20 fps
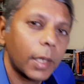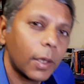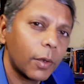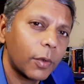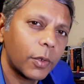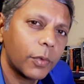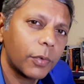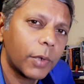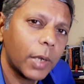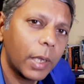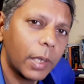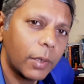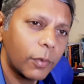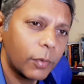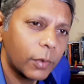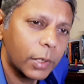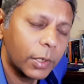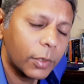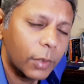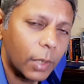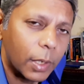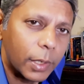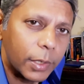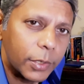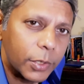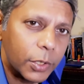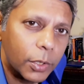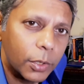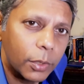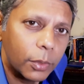if I were to
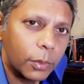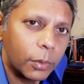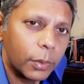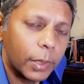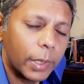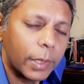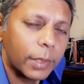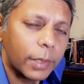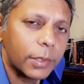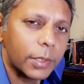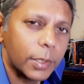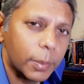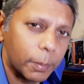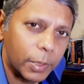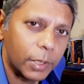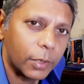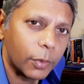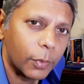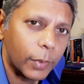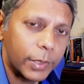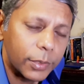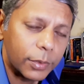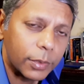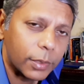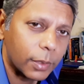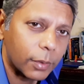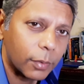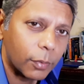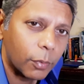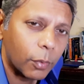ask you a simple
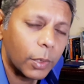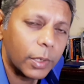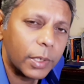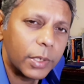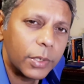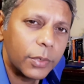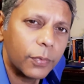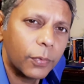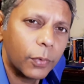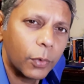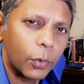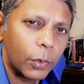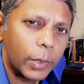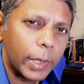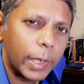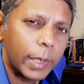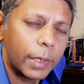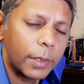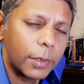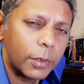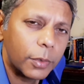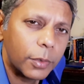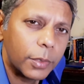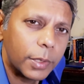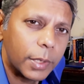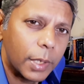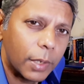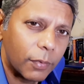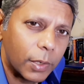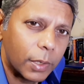question, what is 4 into
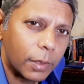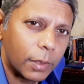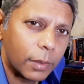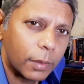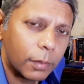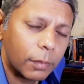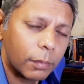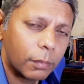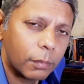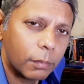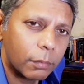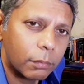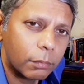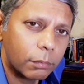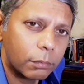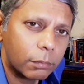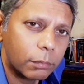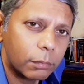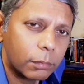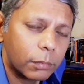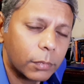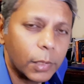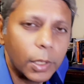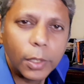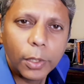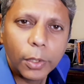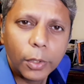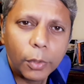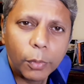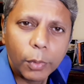7?
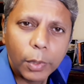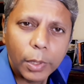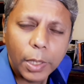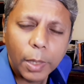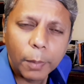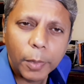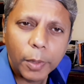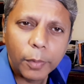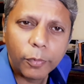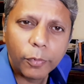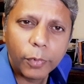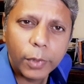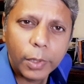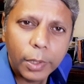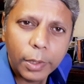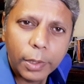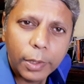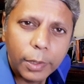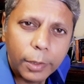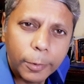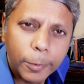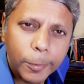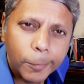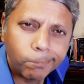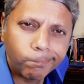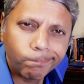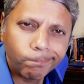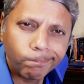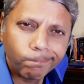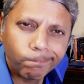You will come up with
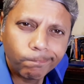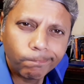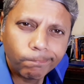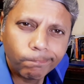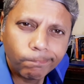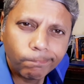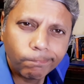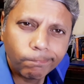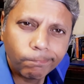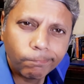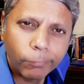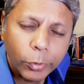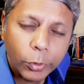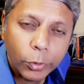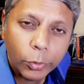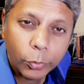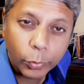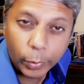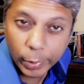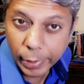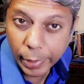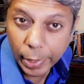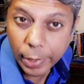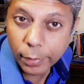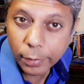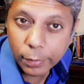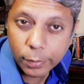28.